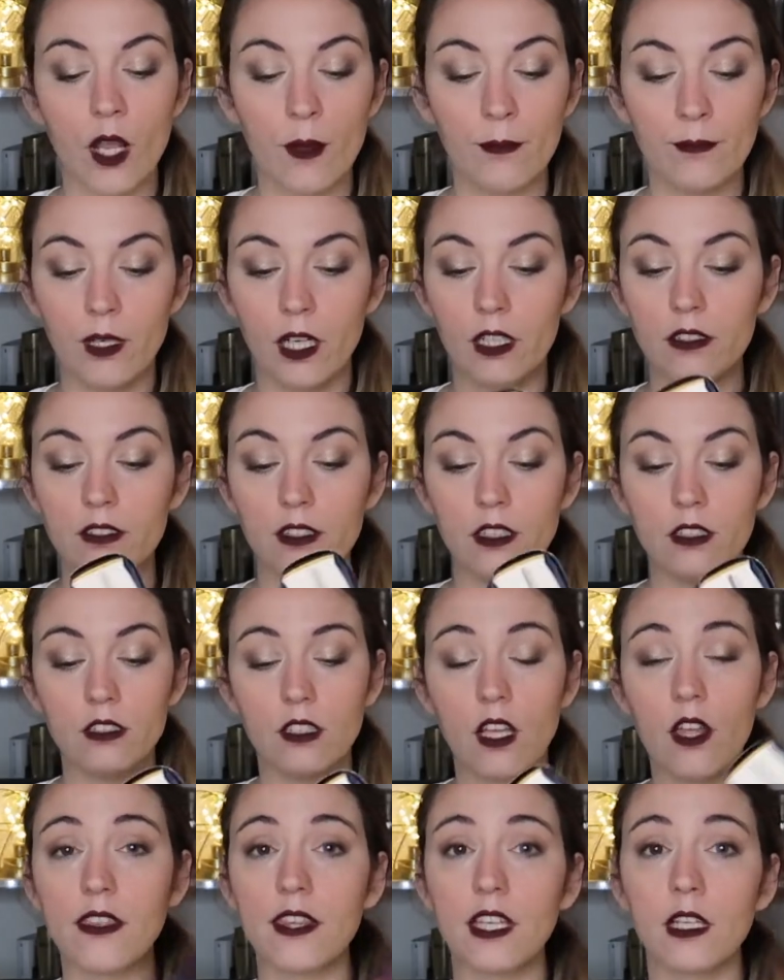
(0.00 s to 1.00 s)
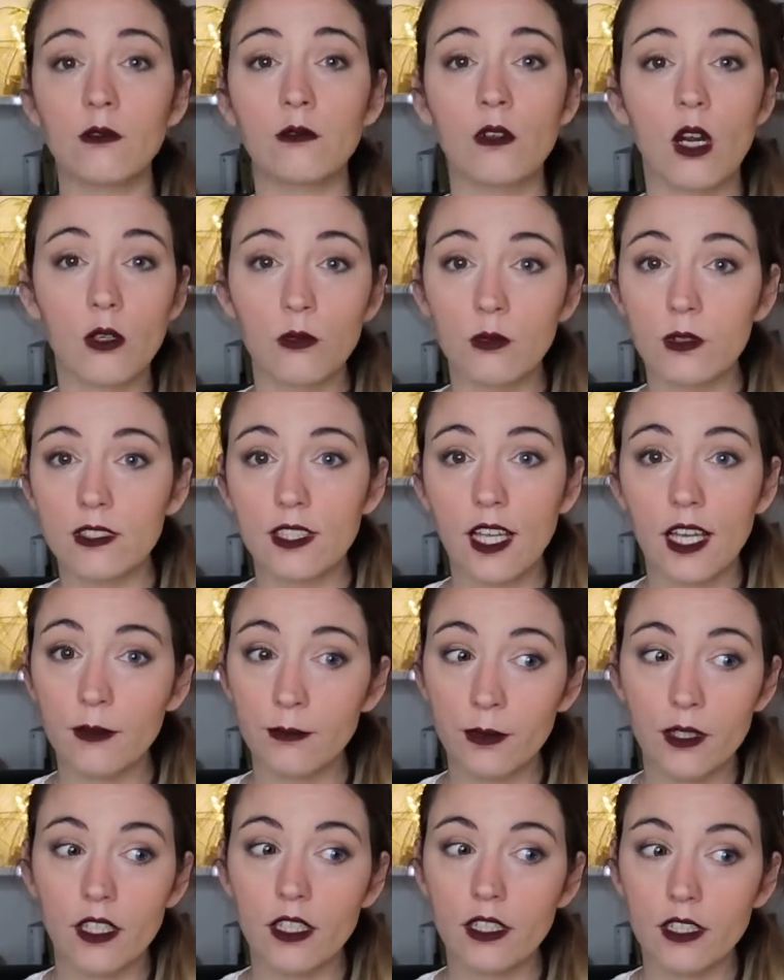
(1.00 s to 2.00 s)
But nothing wrong with that
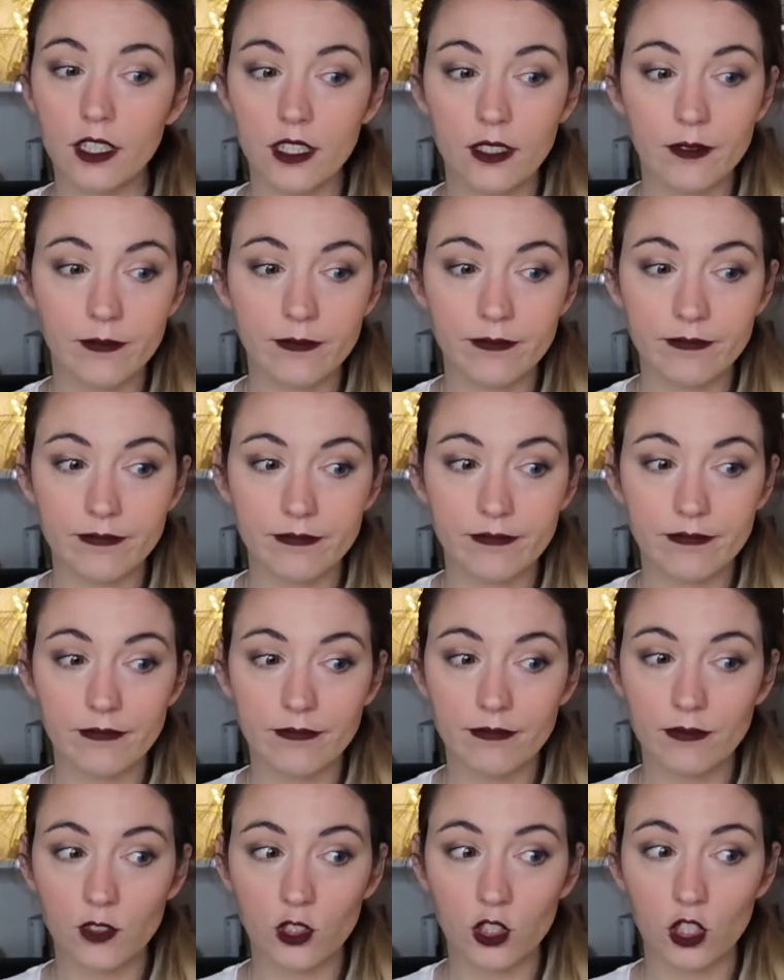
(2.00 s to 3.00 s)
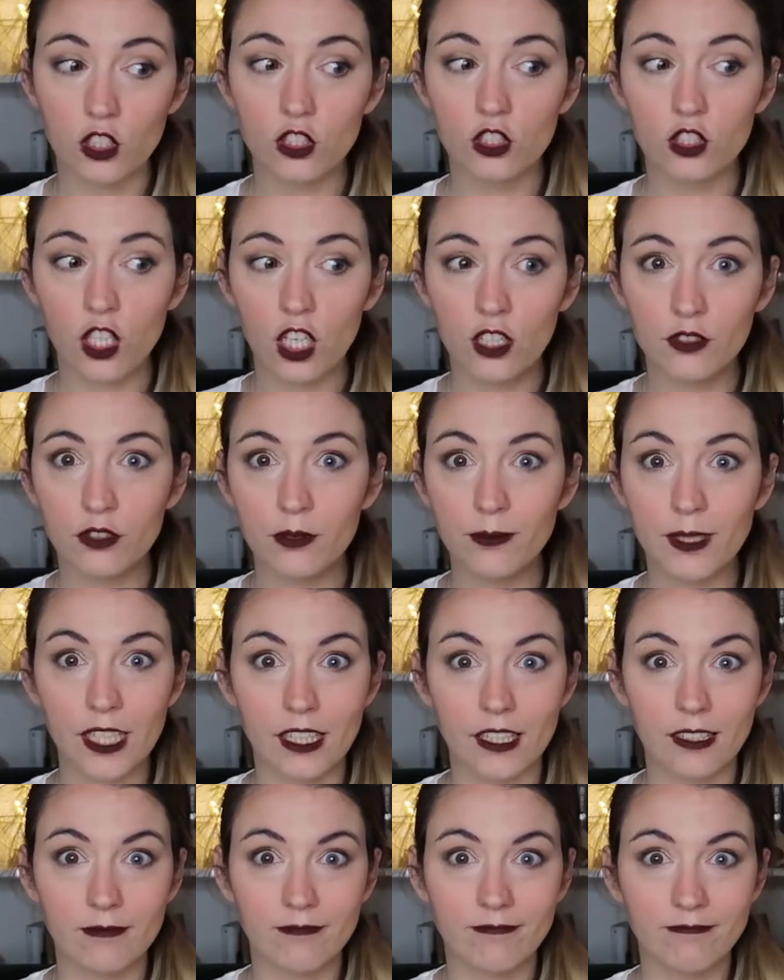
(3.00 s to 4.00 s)
book, just not for
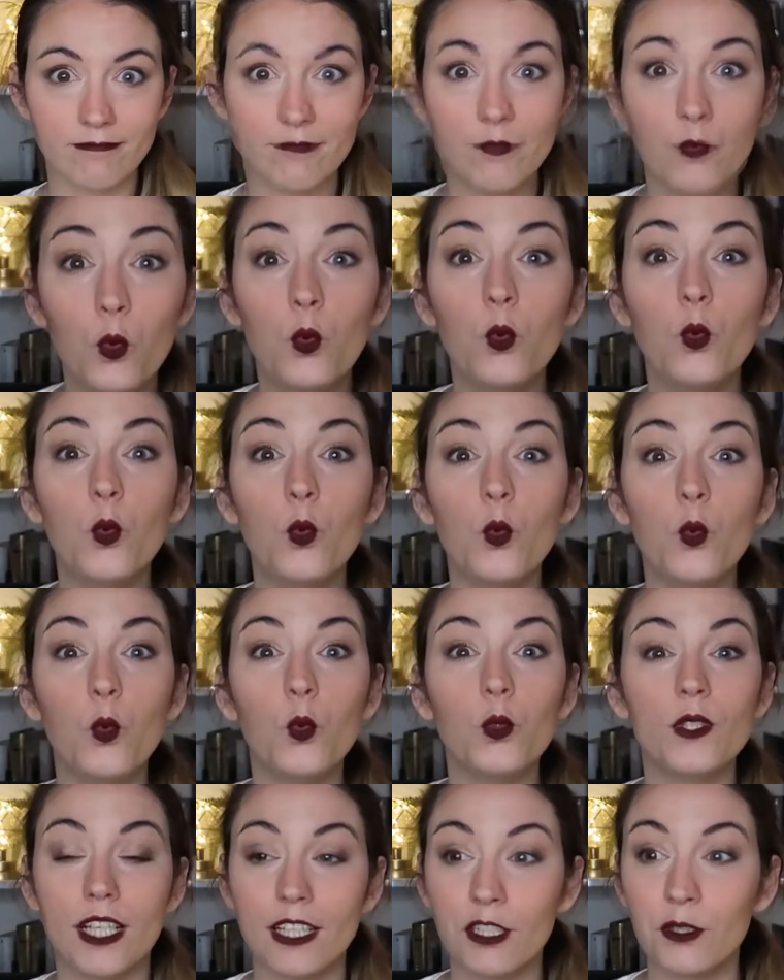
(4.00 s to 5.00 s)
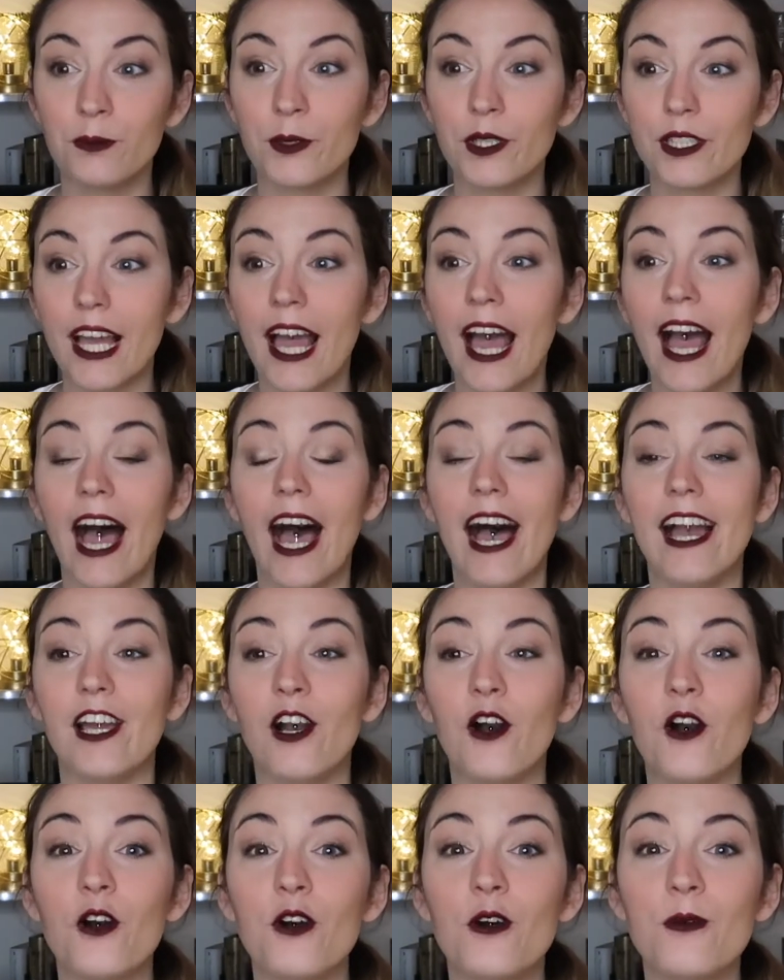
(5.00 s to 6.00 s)
me. Ooh, then a book
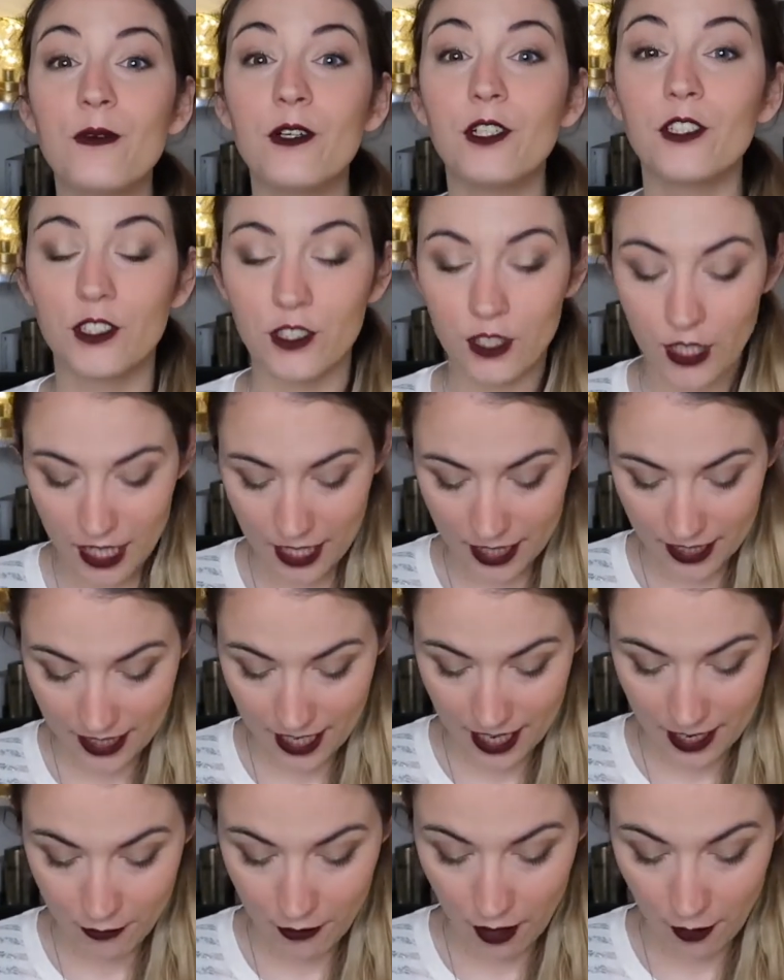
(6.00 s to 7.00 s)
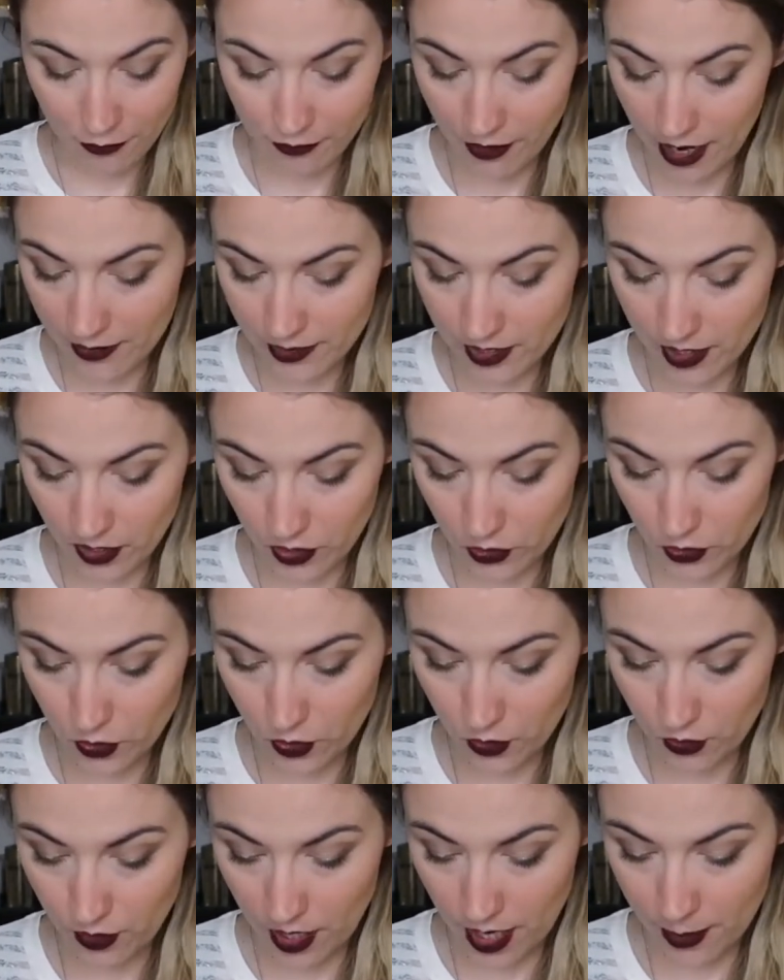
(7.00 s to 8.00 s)
I almost gave 5 stars
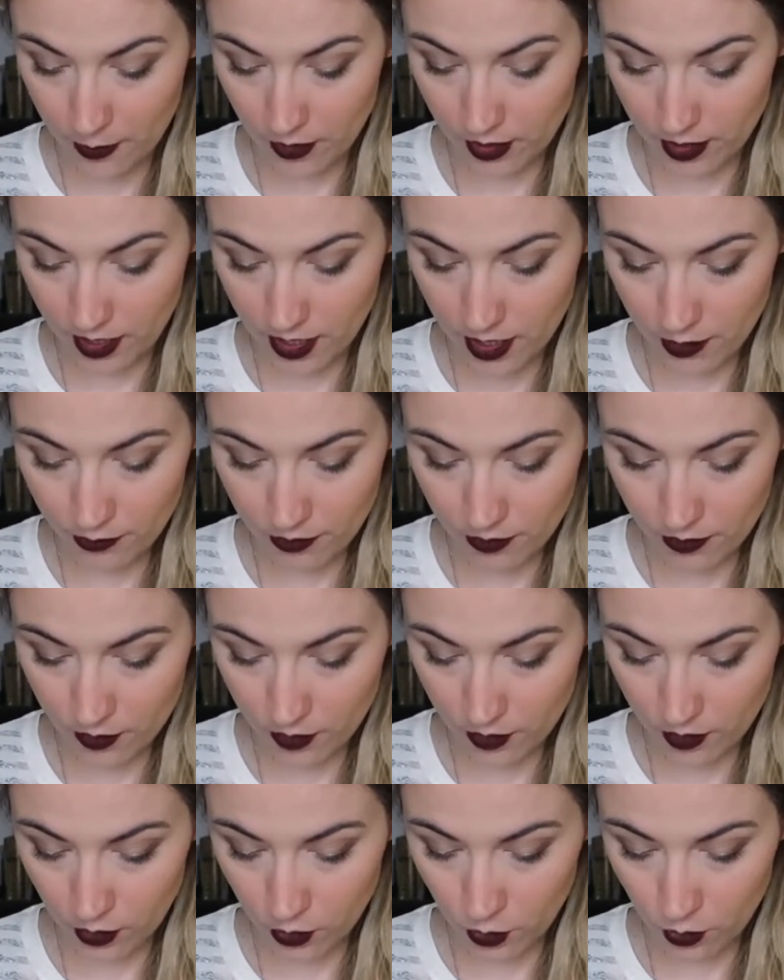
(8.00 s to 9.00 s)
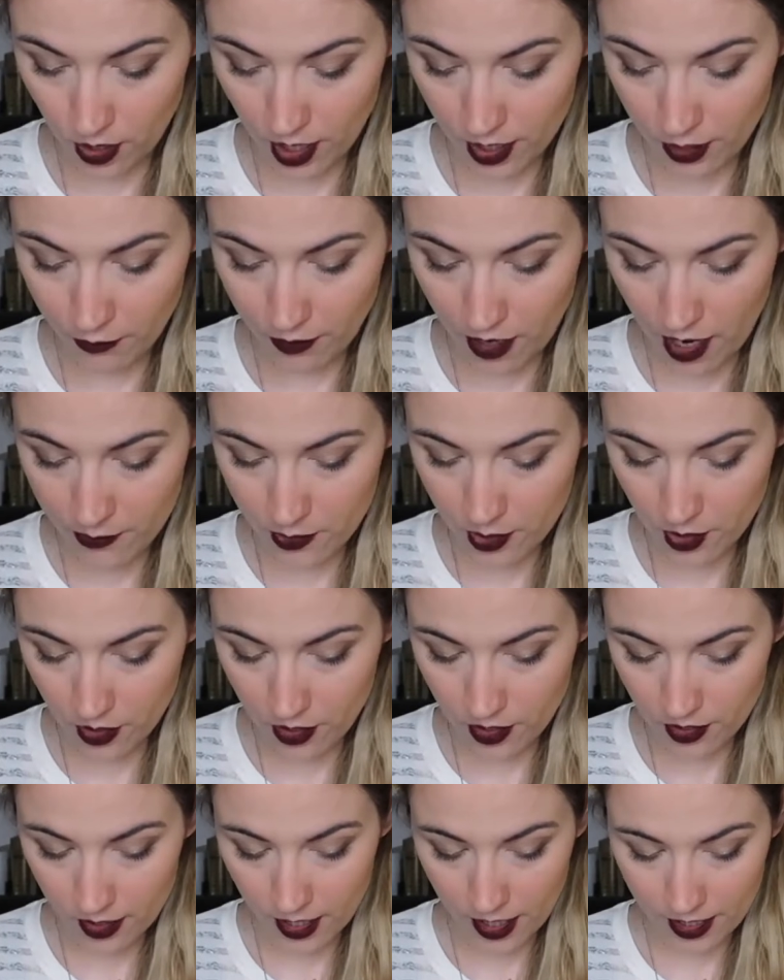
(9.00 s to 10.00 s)
to, I believe. Not quite a 5
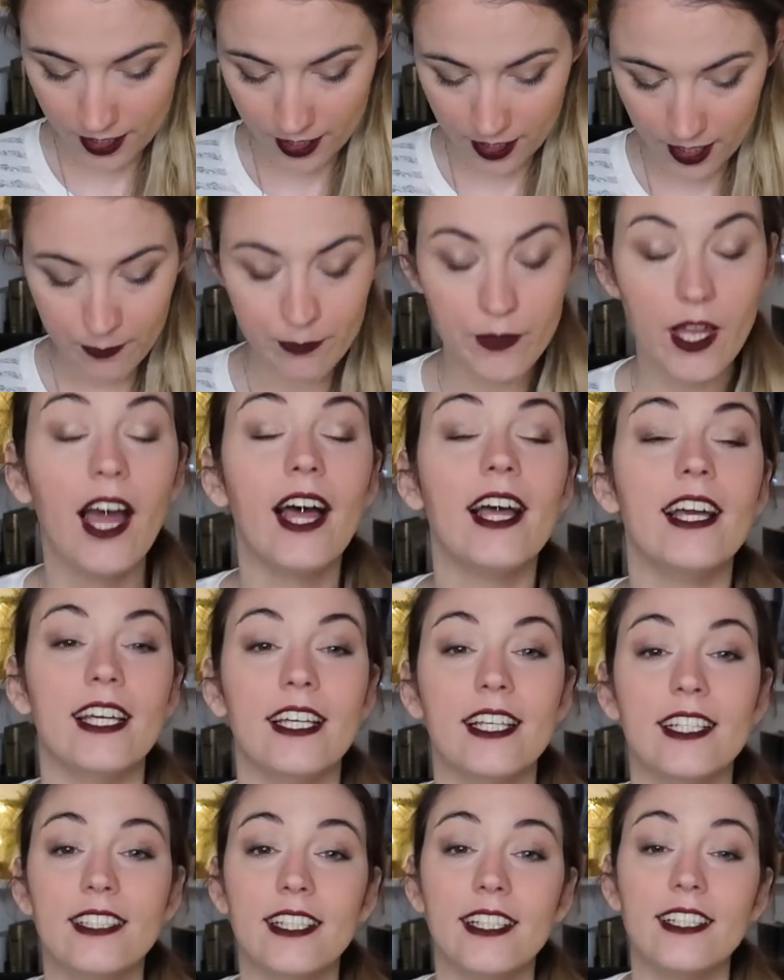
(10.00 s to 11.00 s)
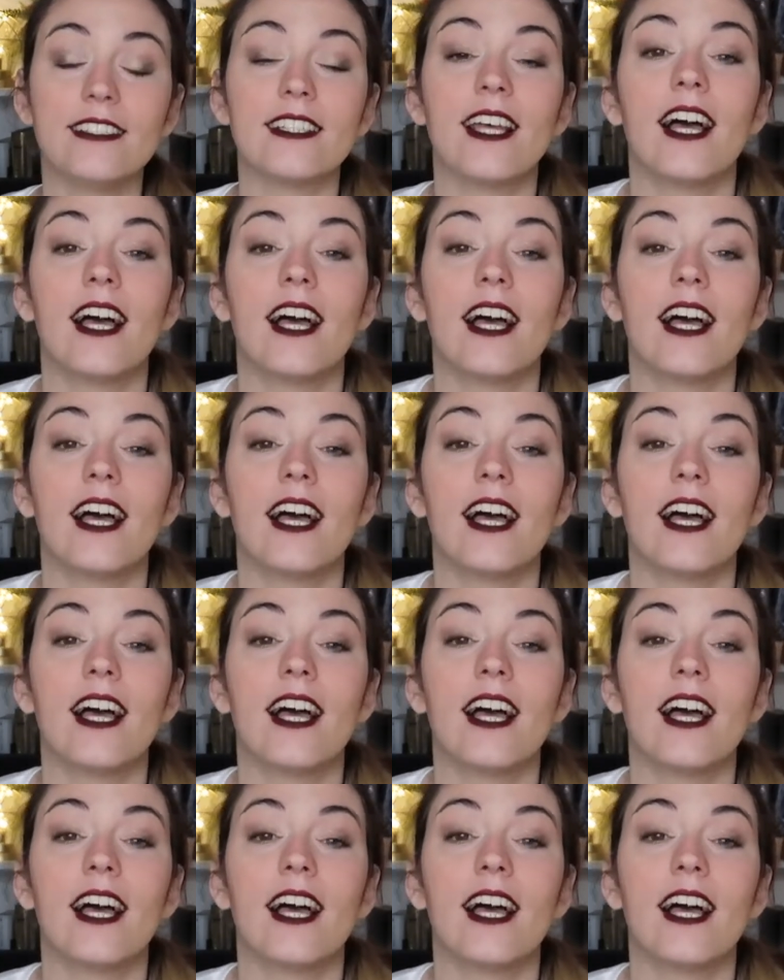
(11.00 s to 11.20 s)
stars. Yep, it is